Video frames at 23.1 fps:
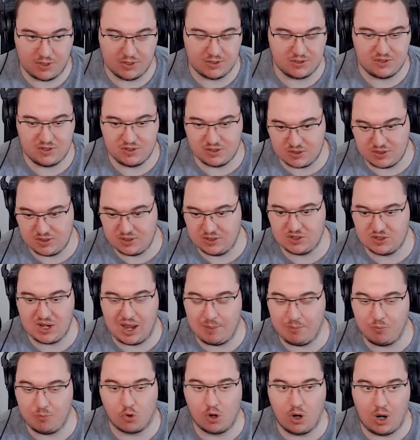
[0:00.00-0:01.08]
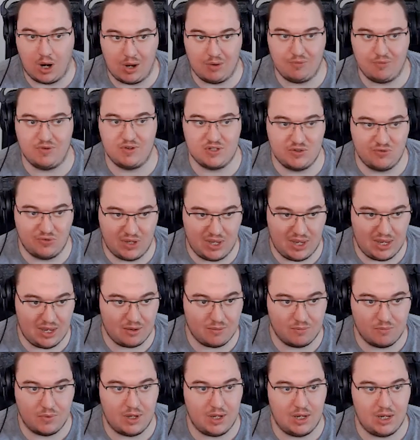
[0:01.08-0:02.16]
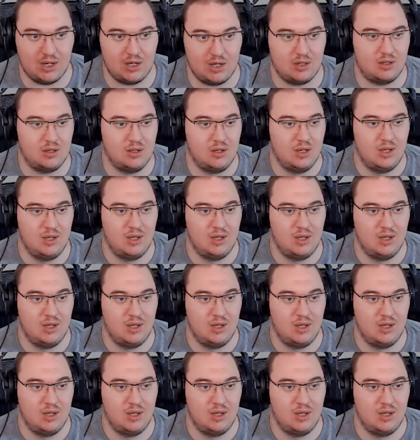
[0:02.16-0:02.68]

because he's got more offensive game, and